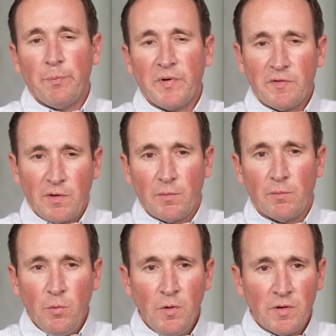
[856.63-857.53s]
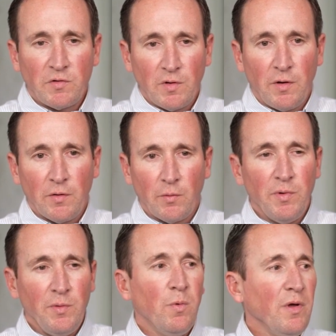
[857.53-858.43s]
But as a mortgage lender,
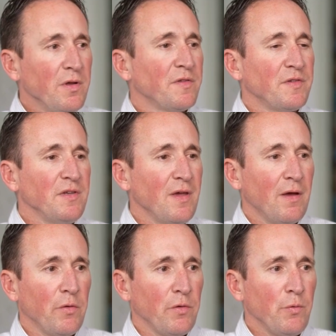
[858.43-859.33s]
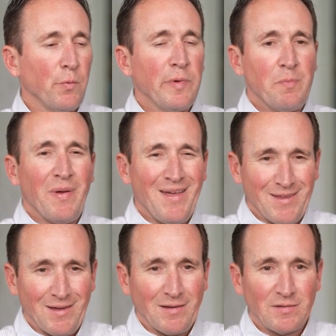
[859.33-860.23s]
we want to see how you repay
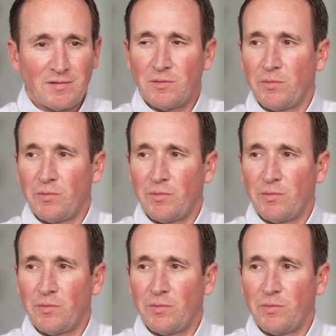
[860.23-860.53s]
things.